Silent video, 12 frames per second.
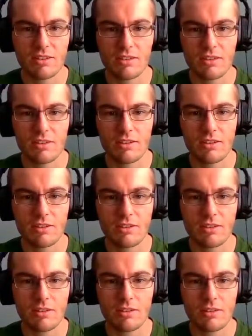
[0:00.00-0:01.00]

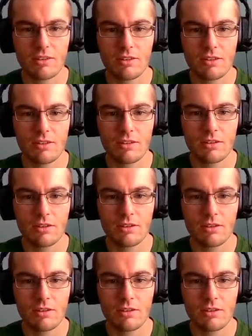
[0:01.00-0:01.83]
[no speech]